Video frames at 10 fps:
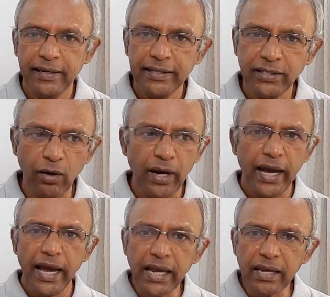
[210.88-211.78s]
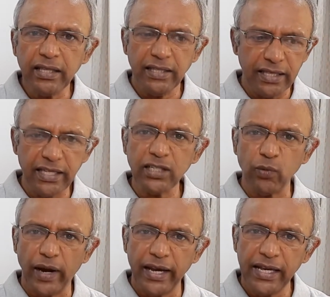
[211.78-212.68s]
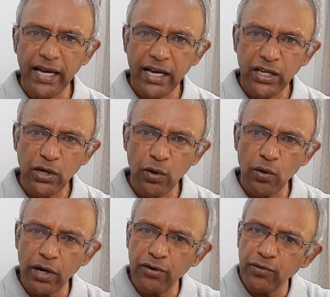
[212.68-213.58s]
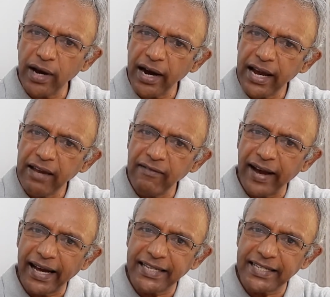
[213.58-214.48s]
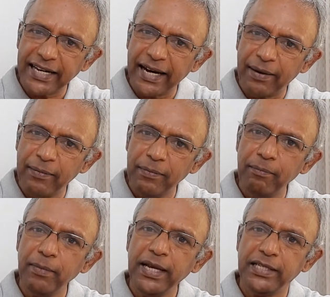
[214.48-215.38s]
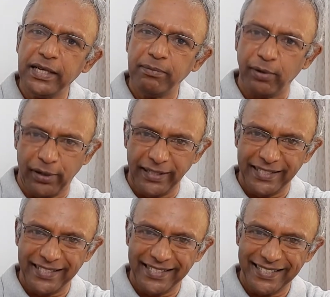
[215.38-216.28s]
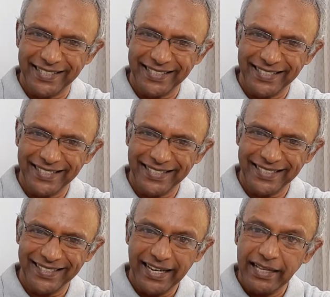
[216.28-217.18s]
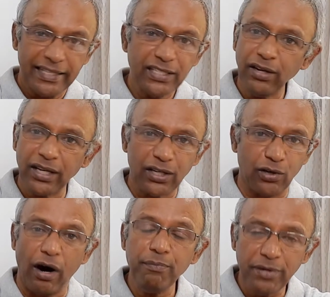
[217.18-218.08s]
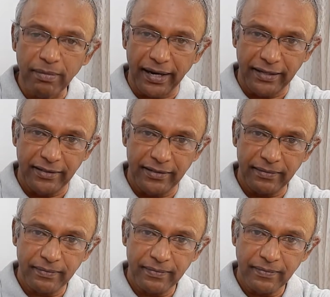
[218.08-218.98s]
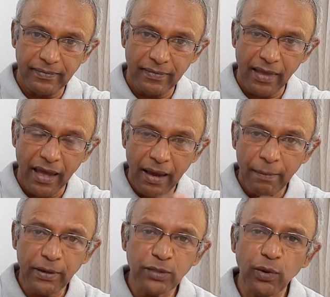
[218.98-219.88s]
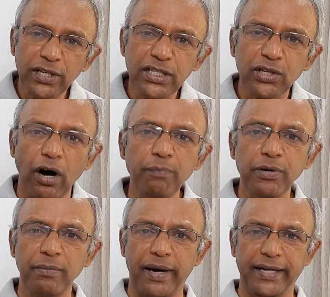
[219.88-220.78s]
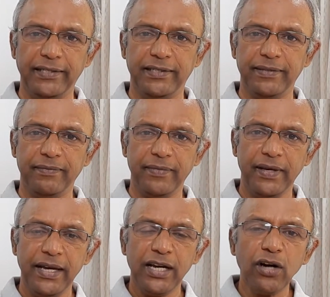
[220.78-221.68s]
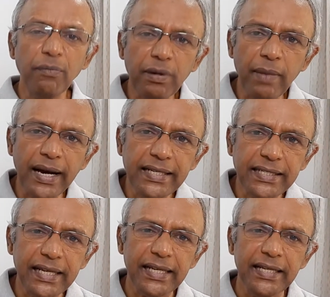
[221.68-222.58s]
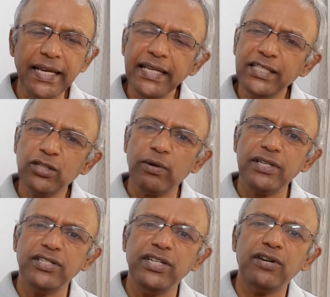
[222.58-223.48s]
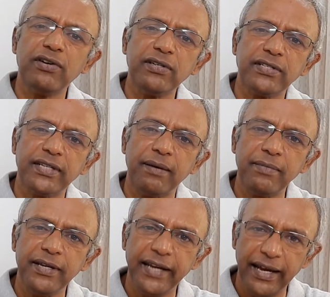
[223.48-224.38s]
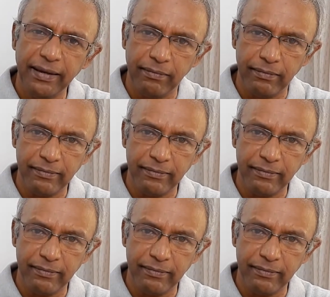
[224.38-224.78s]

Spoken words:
So in this way, you arrive at a meeting point. It's not a compromise. Because what is compromise? Compromise leads to a zero-sum game.